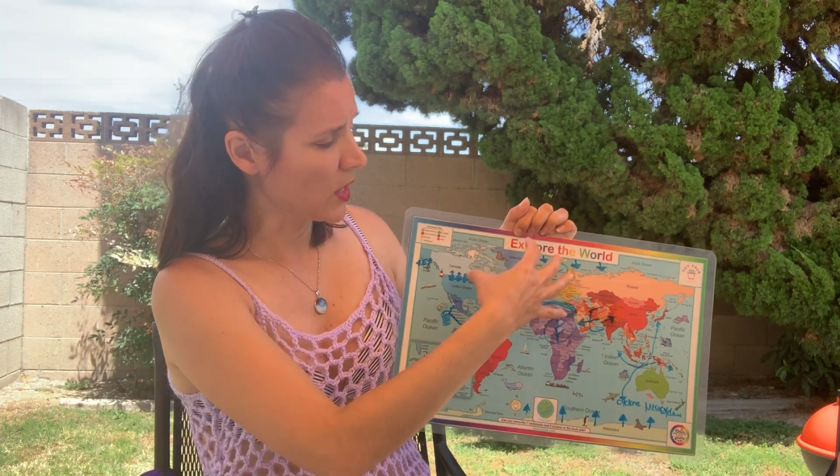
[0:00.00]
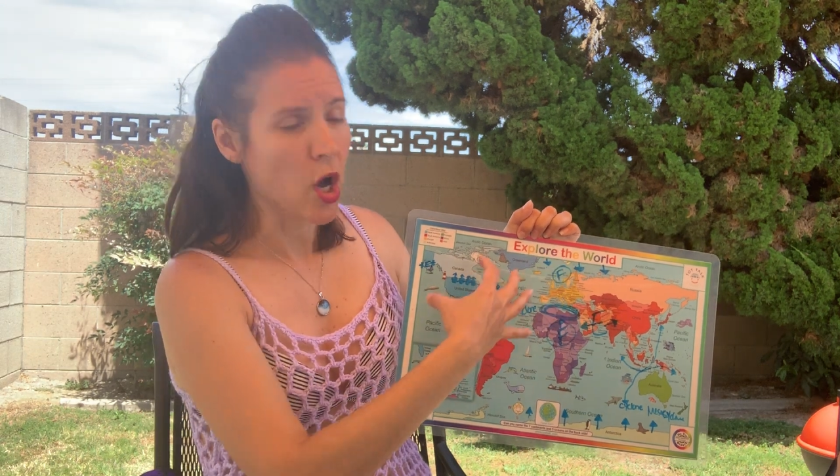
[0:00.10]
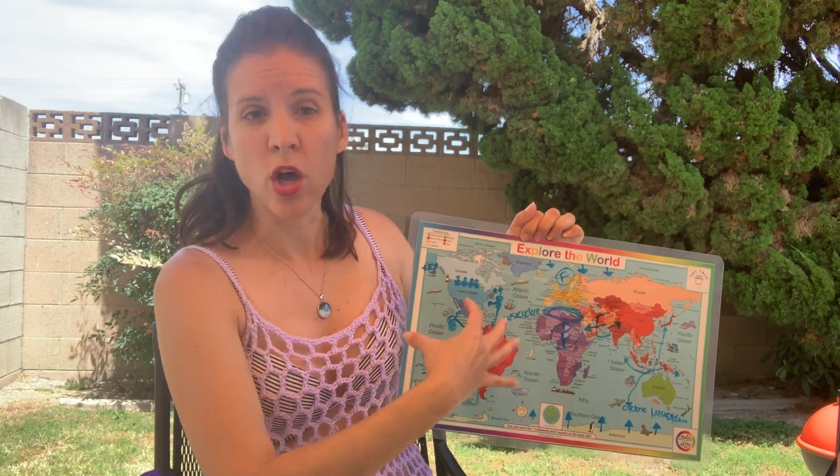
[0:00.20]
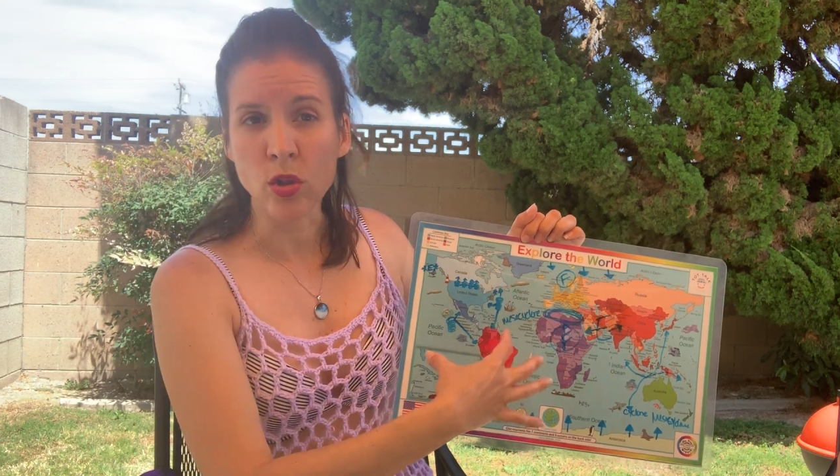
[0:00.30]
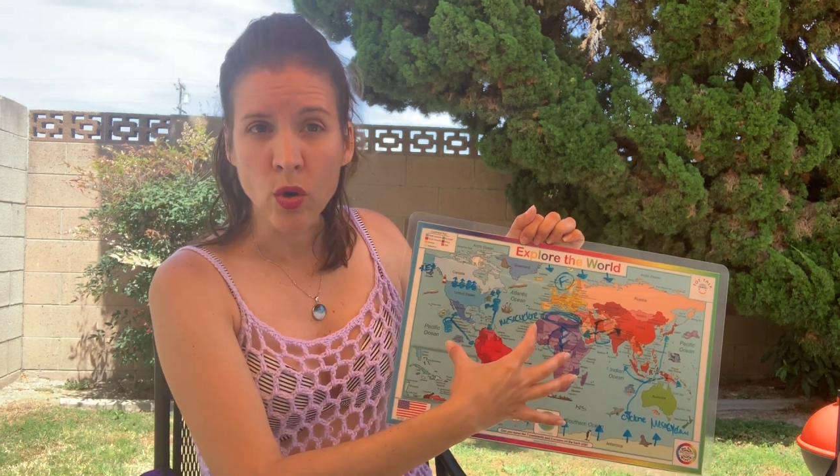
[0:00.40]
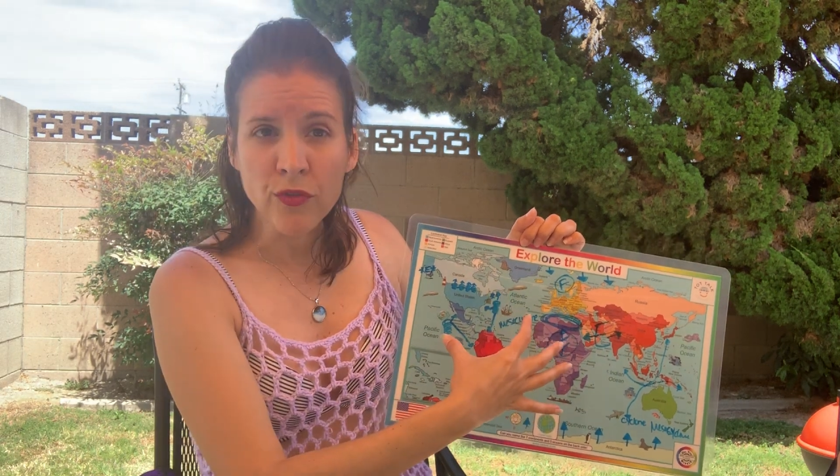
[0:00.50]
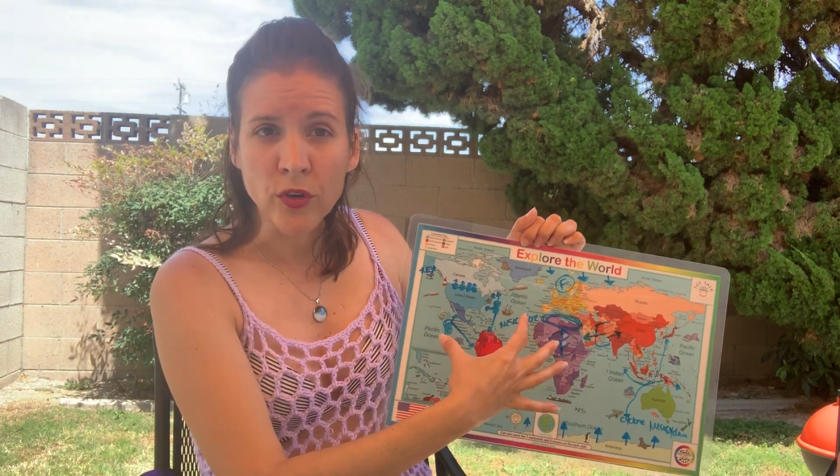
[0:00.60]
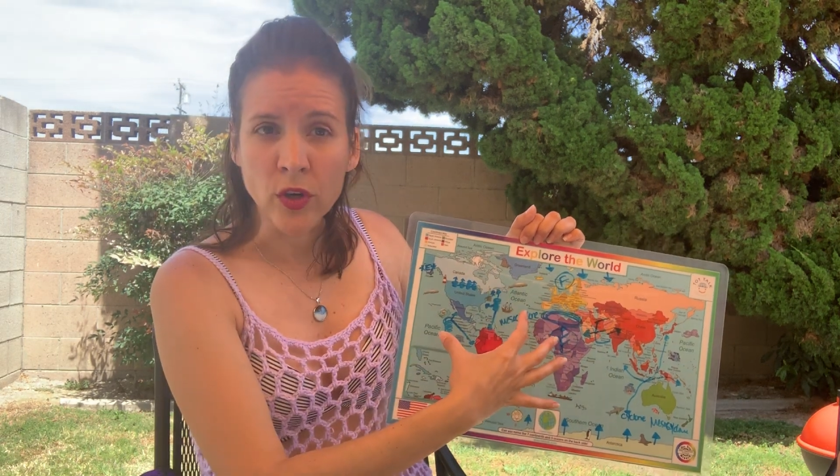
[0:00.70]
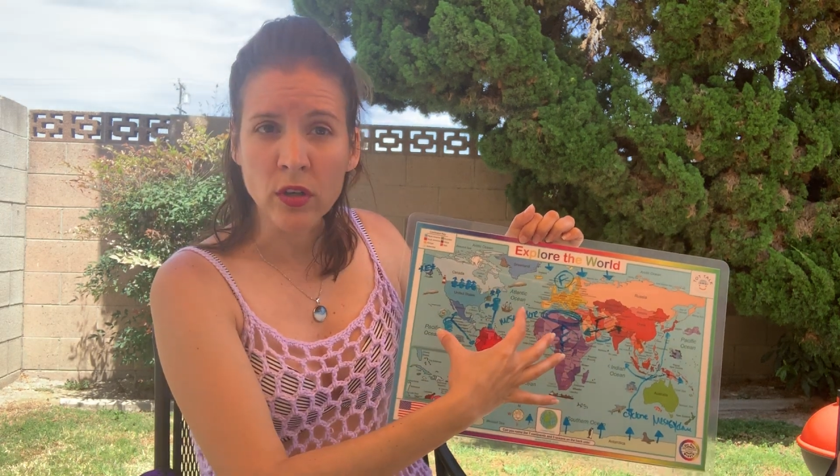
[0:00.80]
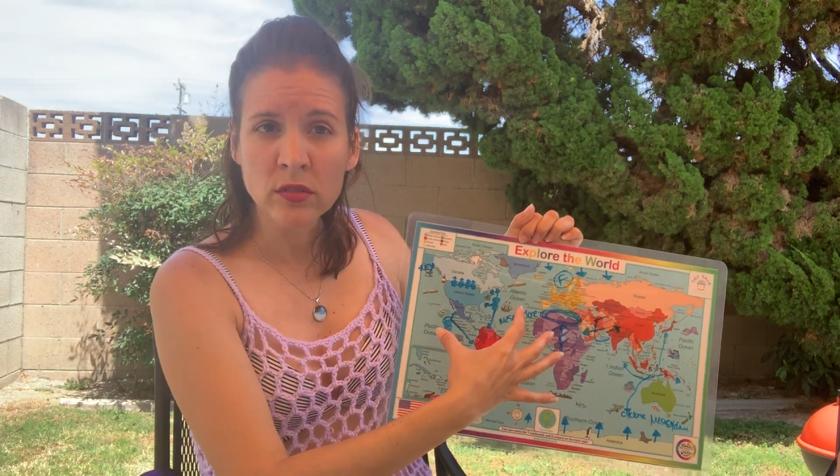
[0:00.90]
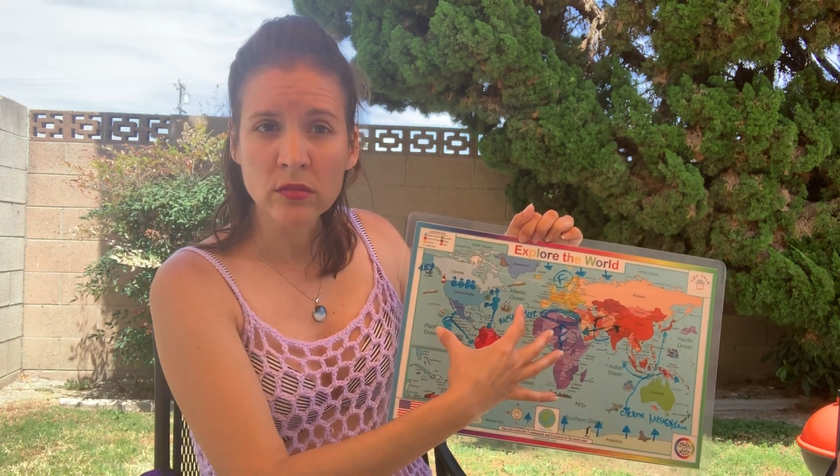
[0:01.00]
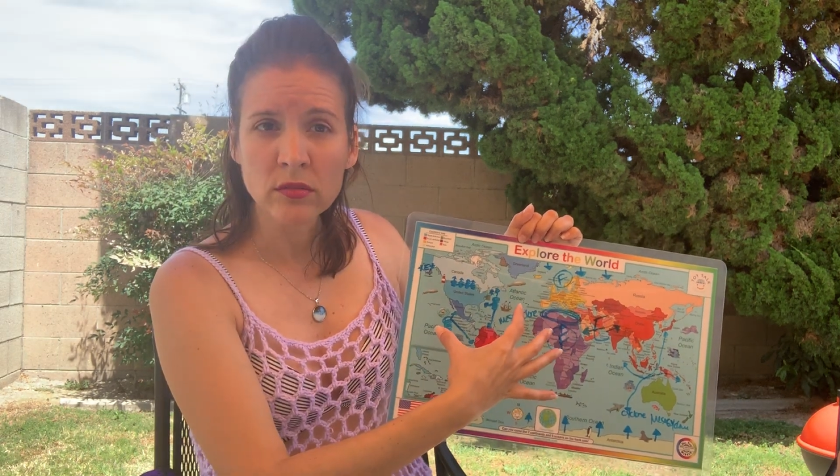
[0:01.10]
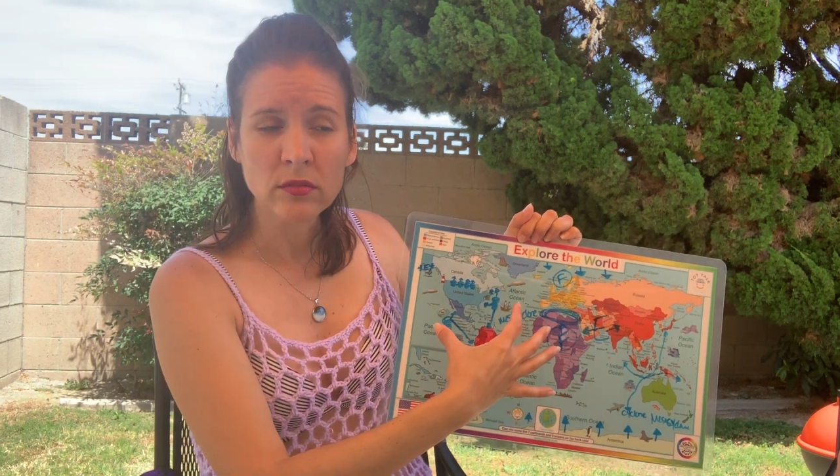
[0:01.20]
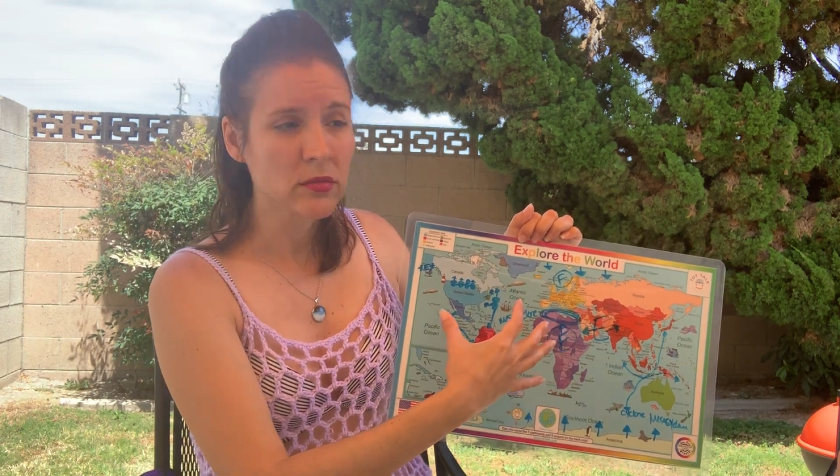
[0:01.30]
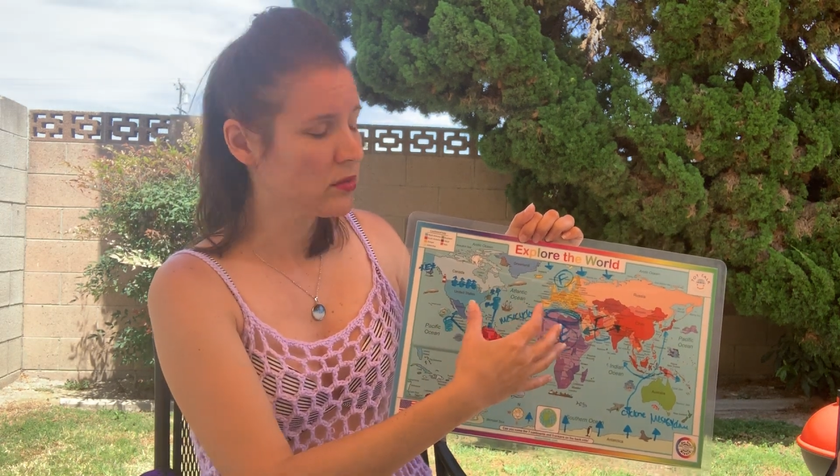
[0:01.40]
all over
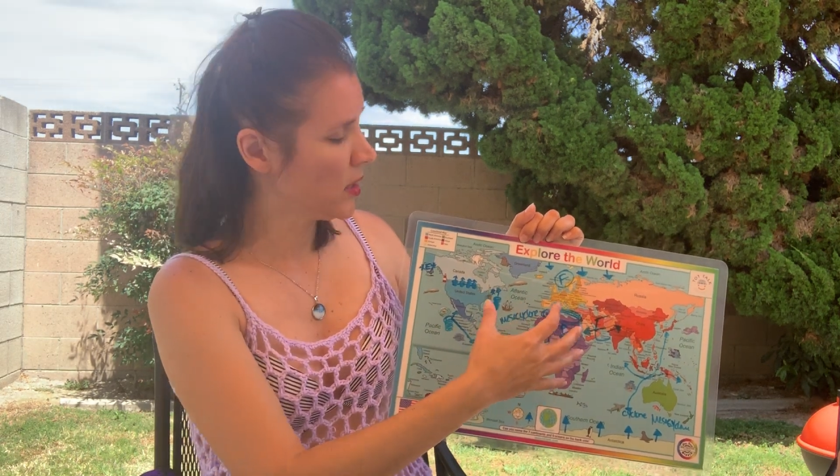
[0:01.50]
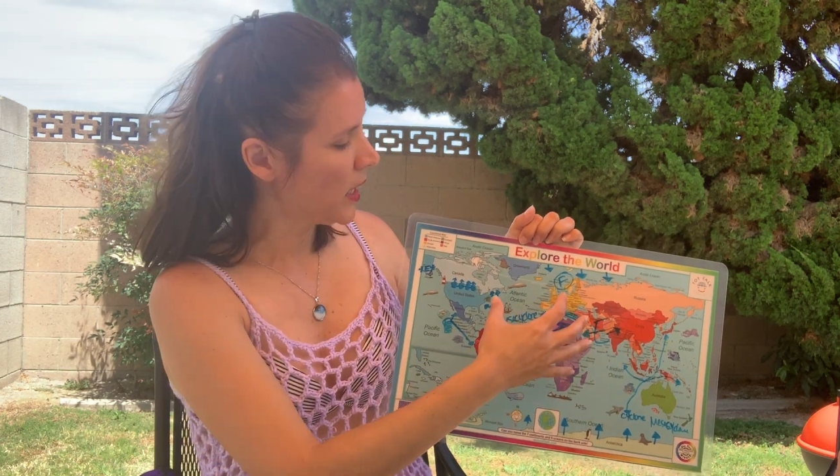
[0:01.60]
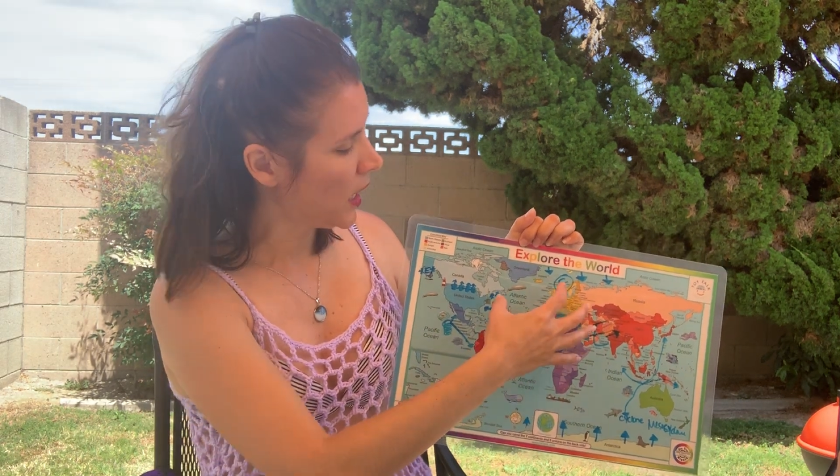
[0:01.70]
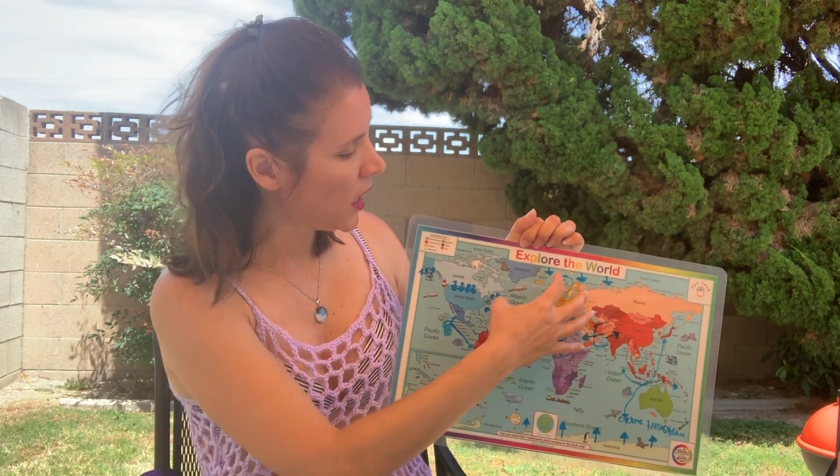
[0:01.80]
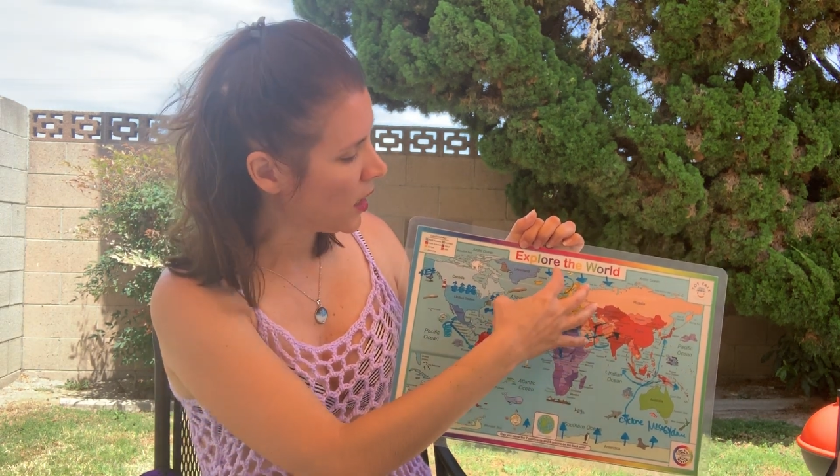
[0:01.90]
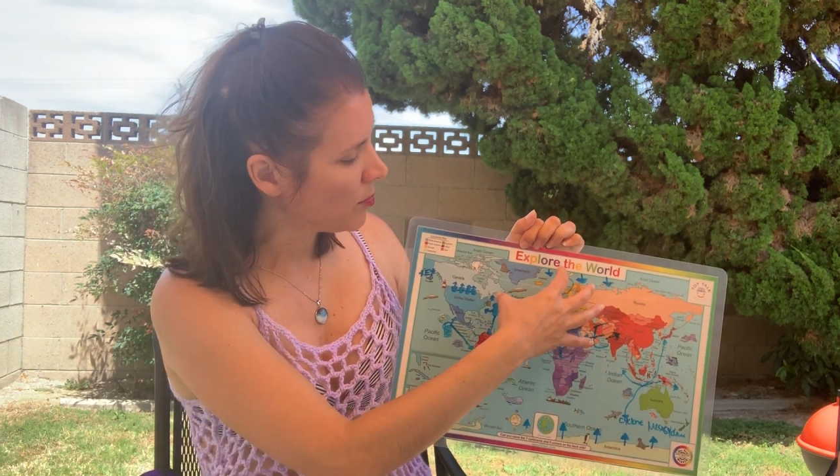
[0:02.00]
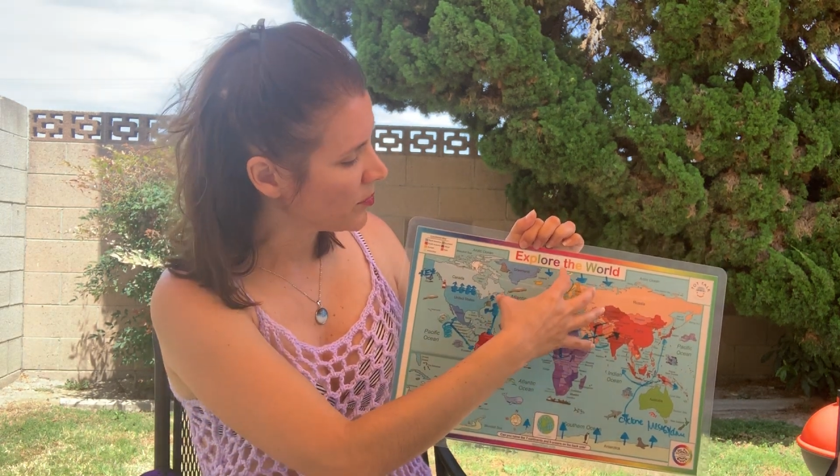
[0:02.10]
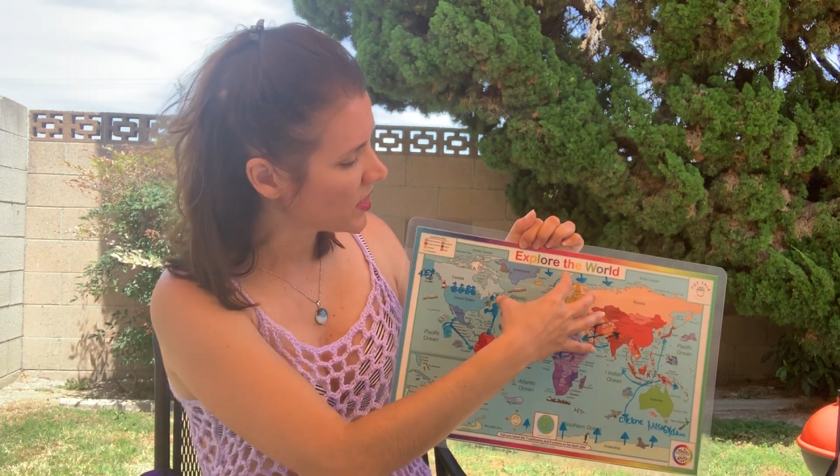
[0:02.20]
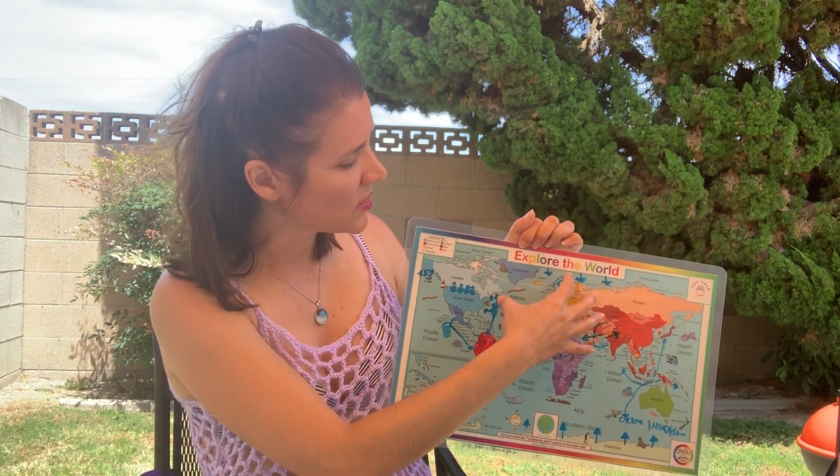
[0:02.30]
the